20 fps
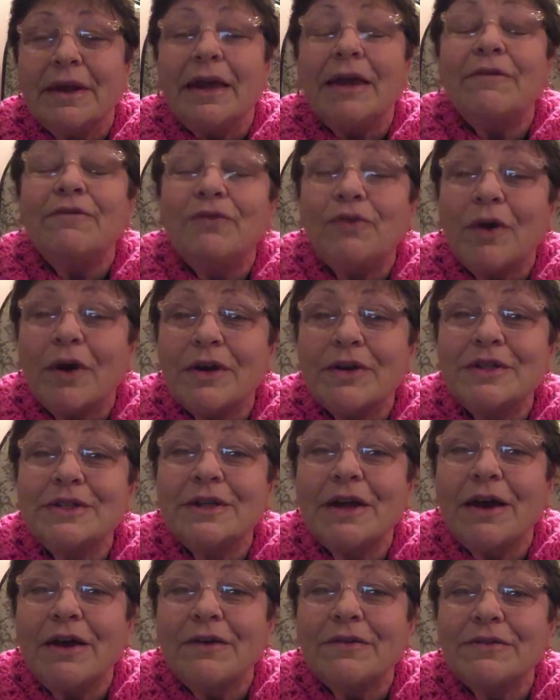And for
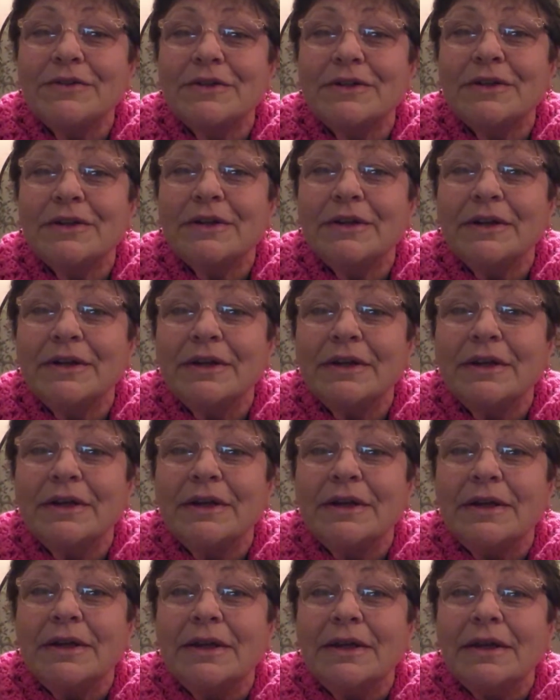ourselves,
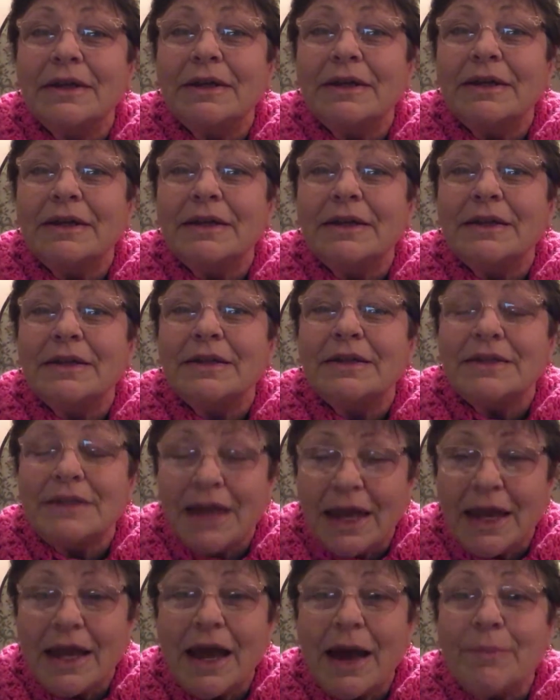
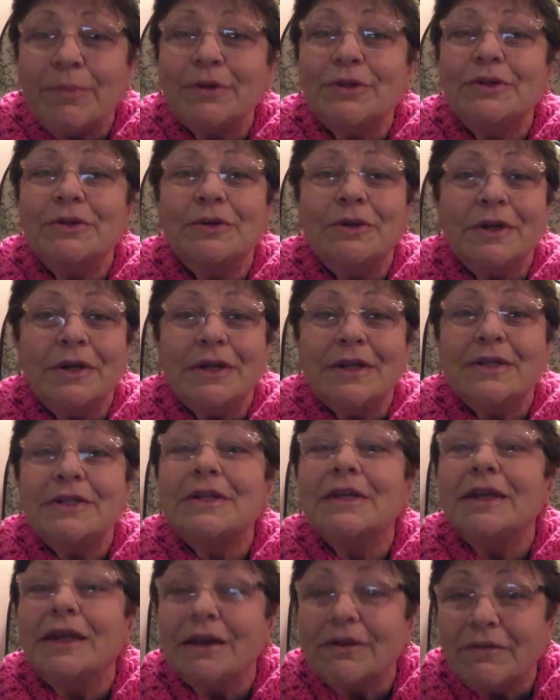take opportunities
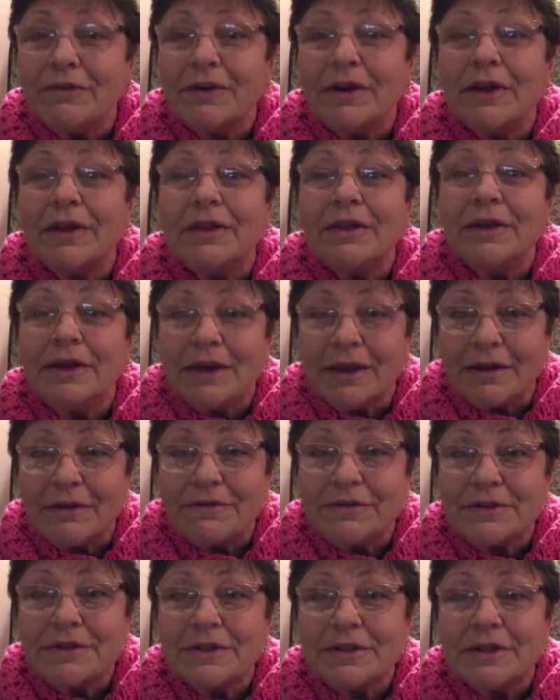to give
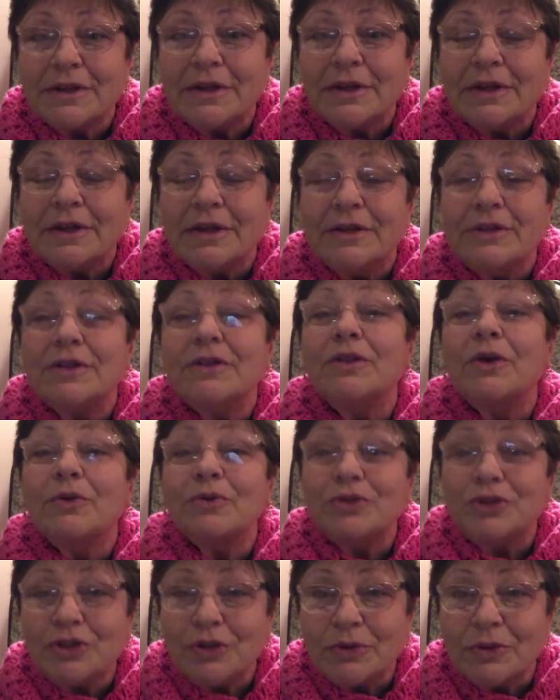gifts to
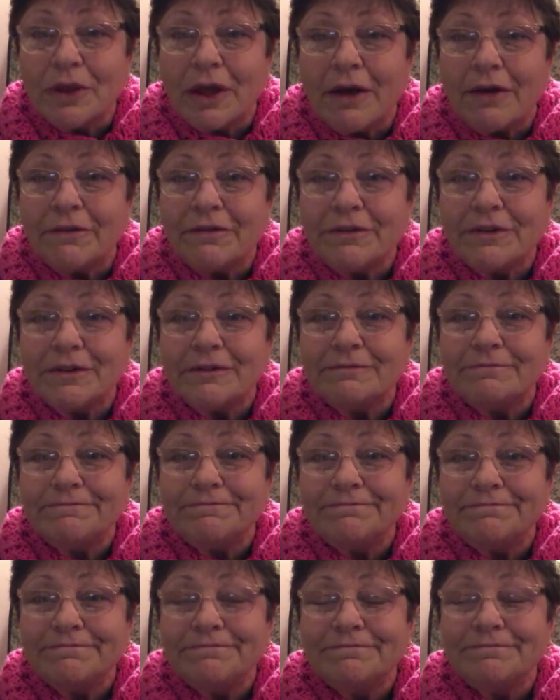those you love.
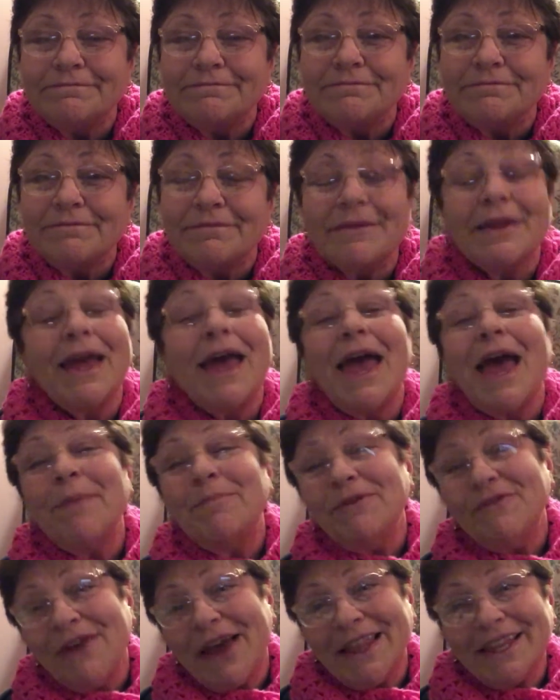
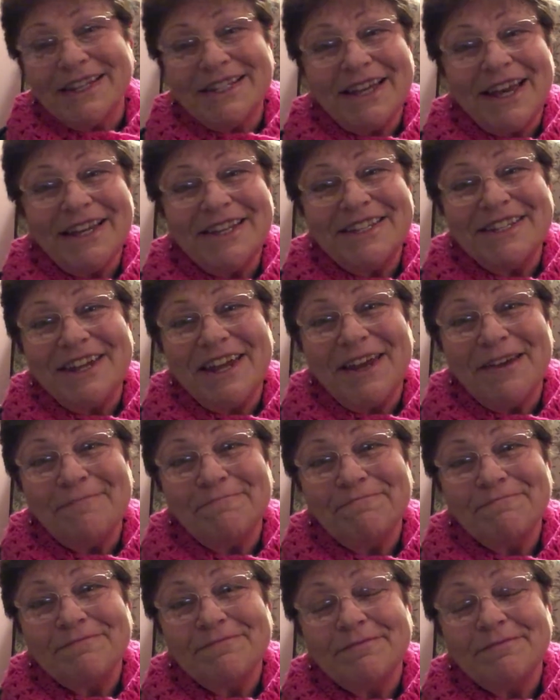Happy Valentine's Day.